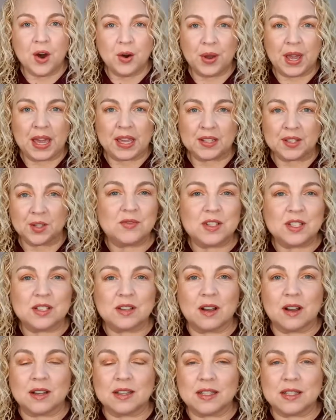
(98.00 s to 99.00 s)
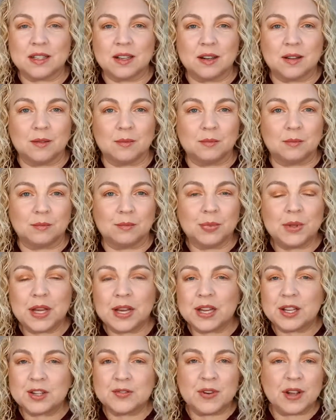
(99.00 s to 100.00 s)
Okay, I've just got some
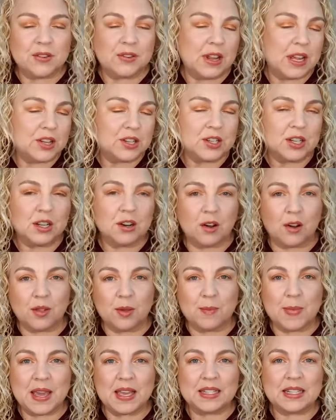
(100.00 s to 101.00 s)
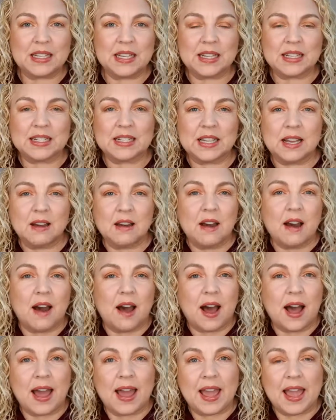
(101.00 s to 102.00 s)
blush, foundation, all the basics.
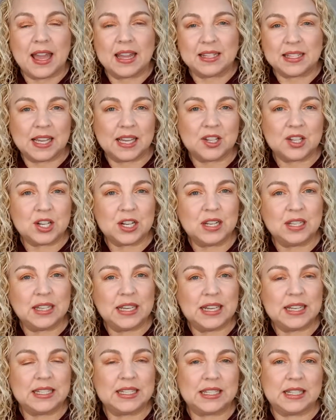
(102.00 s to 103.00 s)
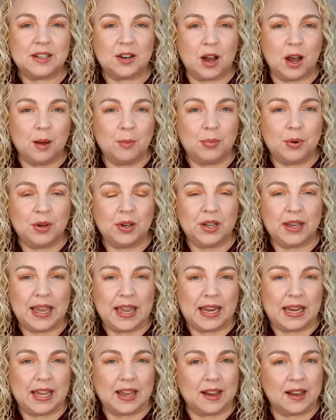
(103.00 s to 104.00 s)
I intentionally did not put
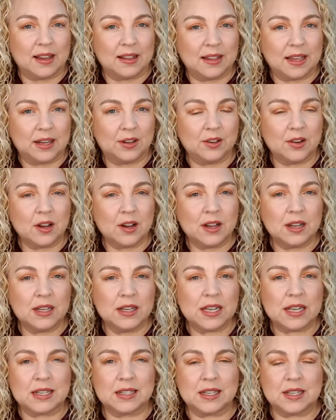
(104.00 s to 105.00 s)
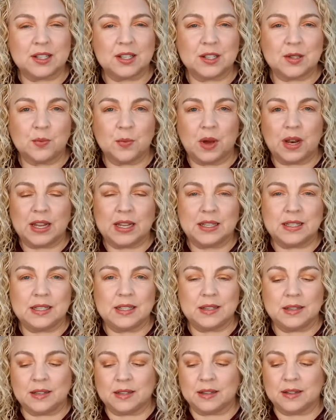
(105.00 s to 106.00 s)
any eyeliner on because I just wanted
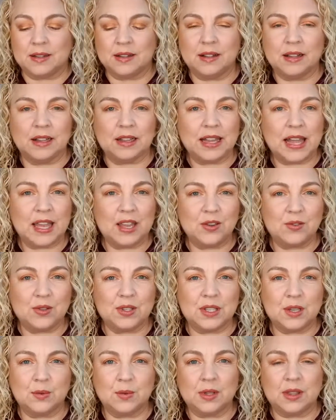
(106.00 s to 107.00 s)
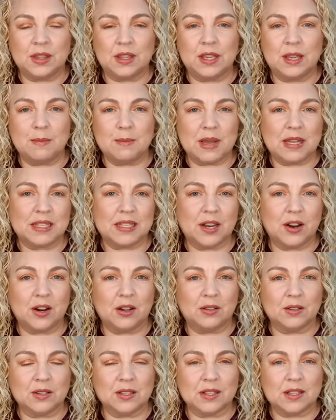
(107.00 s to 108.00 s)
to let you see what the
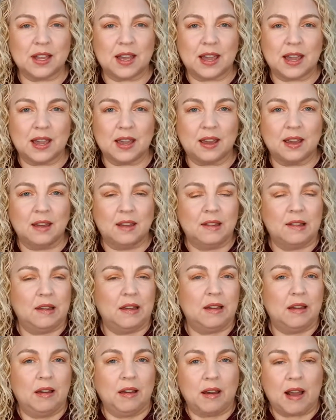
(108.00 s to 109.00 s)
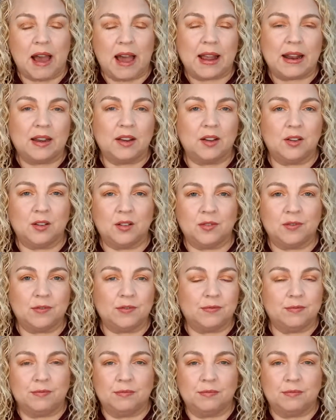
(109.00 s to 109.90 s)
mascara looks like kind of